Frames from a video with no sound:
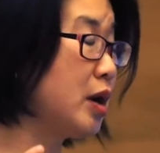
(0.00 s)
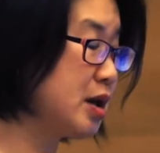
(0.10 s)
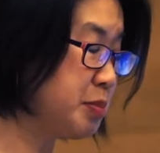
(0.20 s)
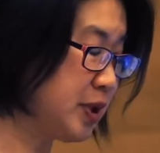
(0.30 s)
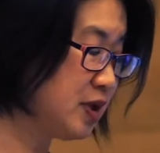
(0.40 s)

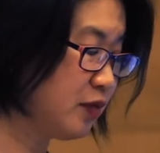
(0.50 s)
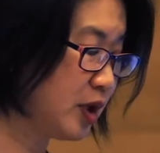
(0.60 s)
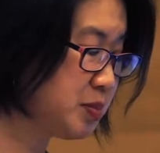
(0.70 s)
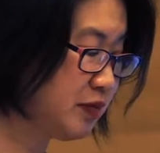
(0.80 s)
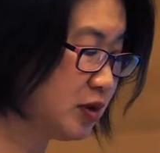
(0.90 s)
played a
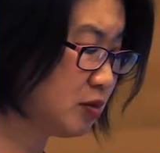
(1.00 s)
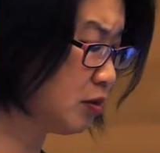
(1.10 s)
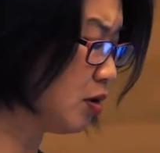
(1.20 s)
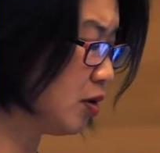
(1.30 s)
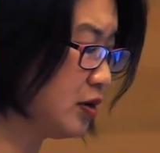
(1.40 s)
very pivotal
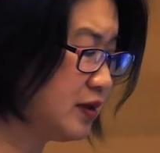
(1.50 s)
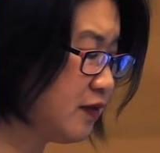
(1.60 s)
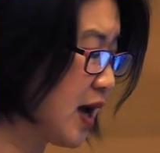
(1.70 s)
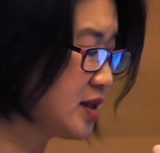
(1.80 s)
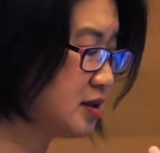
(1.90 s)
role. In
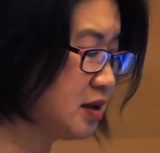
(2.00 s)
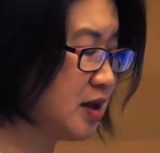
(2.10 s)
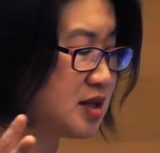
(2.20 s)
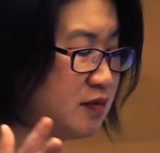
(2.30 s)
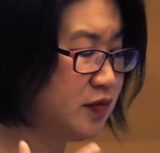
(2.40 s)
fact, it
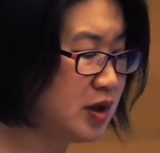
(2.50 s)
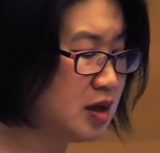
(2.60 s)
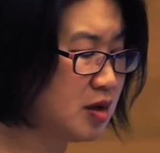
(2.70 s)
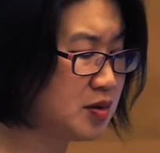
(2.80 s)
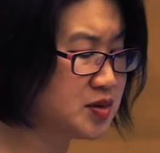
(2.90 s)
collected
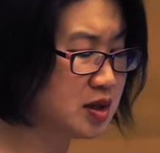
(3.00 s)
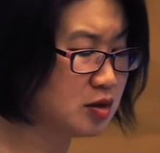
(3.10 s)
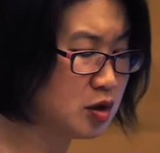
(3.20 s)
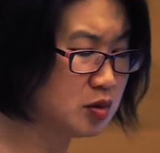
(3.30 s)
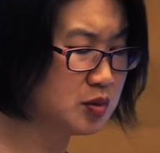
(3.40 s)
videos and
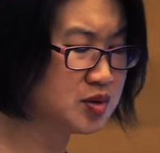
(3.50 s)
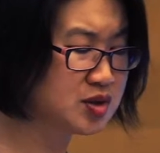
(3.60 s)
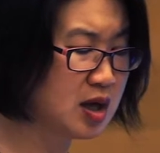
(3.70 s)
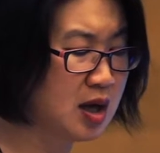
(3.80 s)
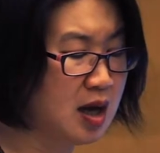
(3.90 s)
news
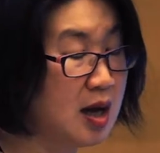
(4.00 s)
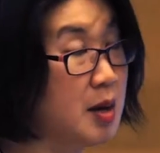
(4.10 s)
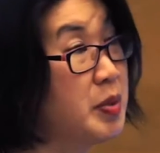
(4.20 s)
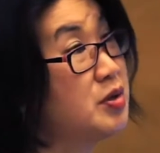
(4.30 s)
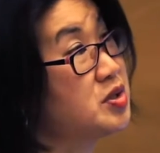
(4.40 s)

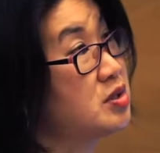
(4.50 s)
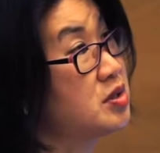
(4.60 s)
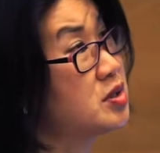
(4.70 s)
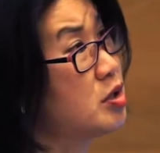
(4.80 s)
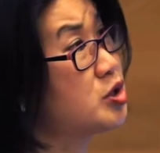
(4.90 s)
posted
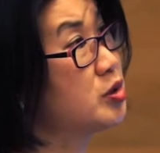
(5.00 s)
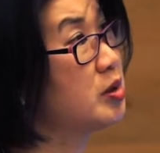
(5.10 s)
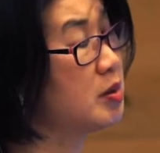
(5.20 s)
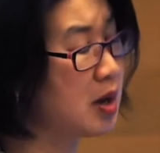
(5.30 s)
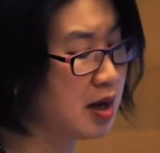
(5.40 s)
to
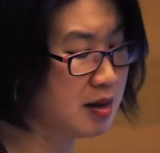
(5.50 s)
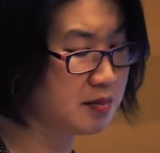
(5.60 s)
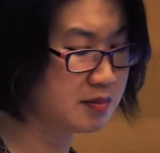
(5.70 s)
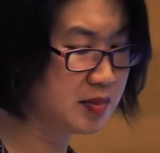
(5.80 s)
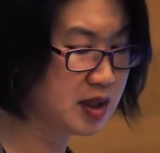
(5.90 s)
social
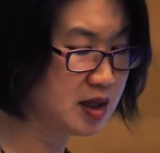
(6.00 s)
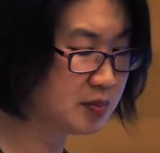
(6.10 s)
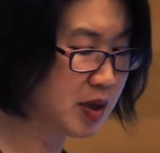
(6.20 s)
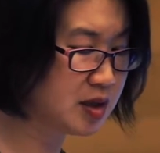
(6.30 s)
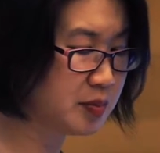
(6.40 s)
media
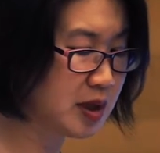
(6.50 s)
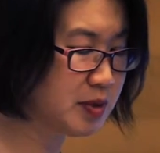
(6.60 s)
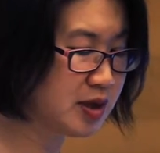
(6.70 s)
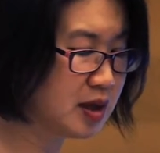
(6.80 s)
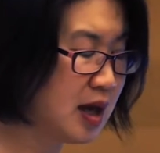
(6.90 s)
by the
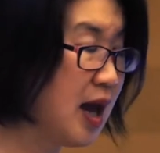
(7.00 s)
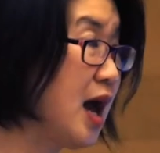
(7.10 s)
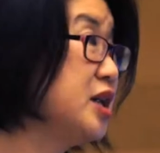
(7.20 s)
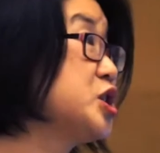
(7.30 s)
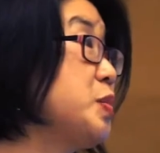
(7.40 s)
public,
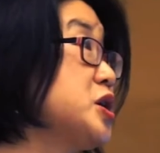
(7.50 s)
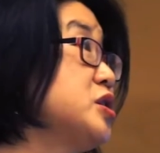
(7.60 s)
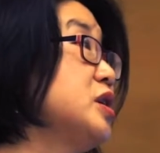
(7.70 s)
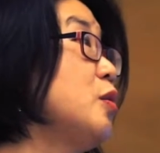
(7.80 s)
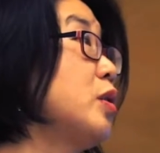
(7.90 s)
and
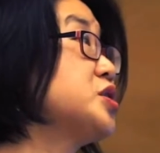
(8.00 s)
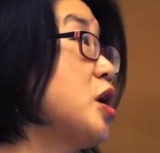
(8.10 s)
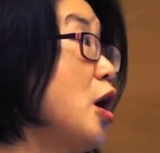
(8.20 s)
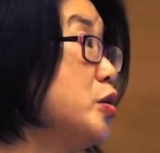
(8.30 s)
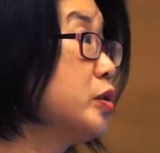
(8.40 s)
especially where its
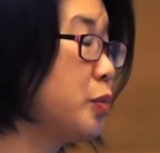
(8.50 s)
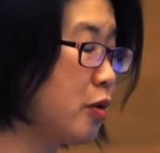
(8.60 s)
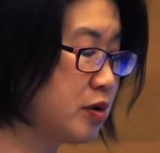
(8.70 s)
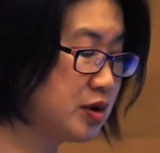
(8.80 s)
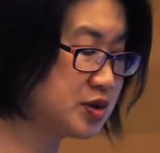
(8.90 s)
own
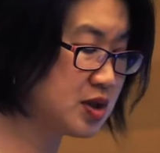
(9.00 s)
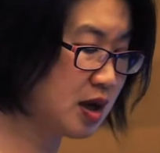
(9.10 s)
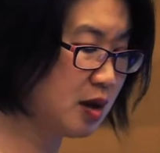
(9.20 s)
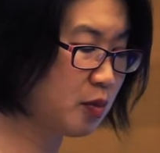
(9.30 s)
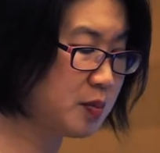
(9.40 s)
reporters
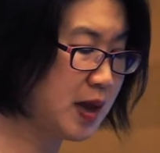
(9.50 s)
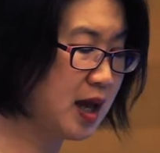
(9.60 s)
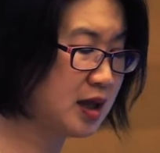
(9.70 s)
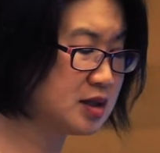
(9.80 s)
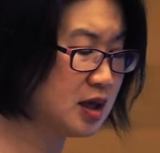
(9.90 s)
were
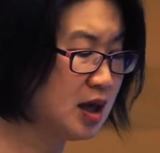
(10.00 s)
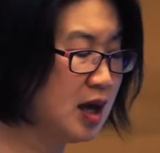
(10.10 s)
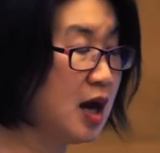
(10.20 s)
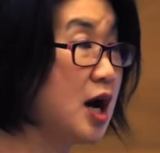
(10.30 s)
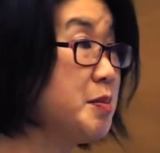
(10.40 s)
banned,
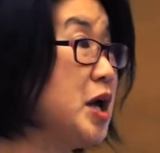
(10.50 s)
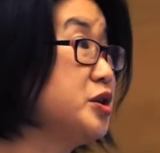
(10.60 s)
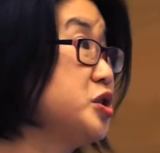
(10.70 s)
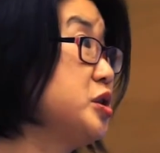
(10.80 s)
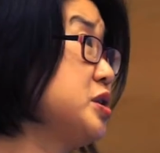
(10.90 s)
Al
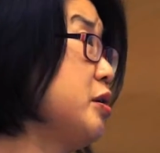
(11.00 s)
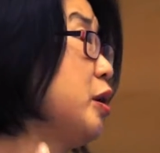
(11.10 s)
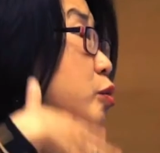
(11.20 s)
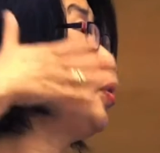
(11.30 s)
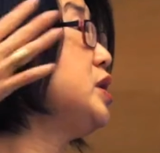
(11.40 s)

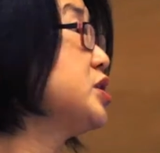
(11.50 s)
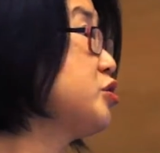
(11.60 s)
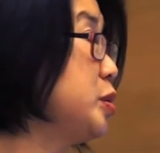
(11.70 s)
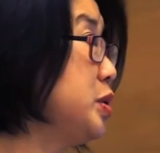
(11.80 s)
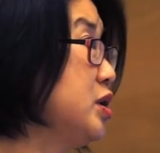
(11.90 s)
Jazeera
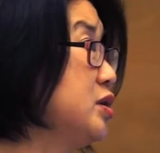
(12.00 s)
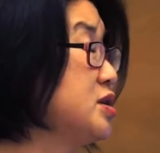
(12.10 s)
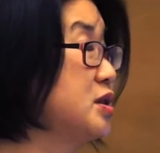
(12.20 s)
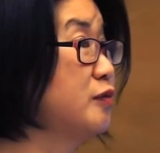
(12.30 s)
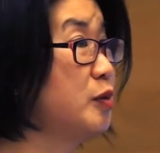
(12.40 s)
redistributed
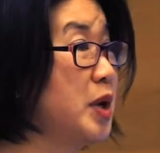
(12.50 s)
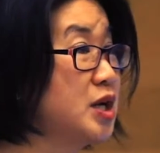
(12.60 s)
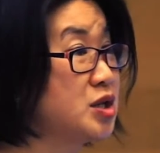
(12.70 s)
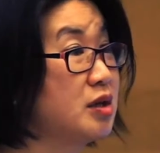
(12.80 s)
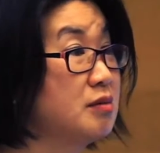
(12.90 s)
this
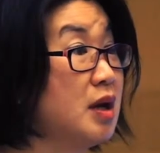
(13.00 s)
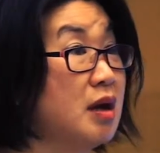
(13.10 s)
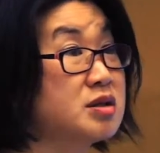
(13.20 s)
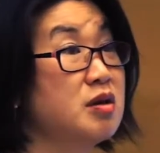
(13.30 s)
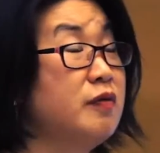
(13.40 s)
information.
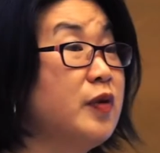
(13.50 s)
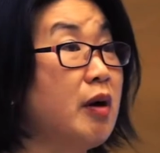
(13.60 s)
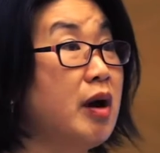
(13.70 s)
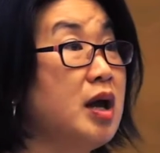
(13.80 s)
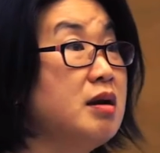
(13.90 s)
So
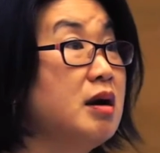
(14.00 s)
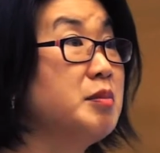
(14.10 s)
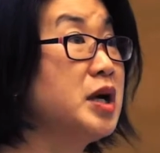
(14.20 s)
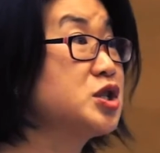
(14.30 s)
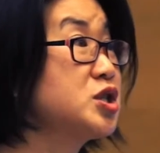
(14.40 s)
very
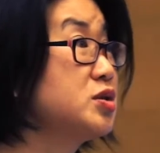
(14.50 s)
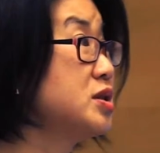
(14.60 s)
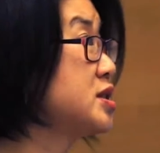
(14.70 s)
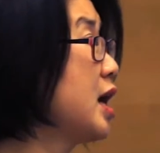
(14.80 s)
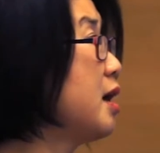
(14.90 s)
much the
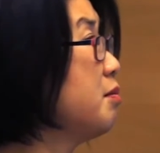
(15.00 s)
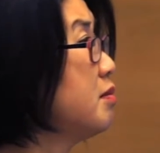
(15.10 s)
same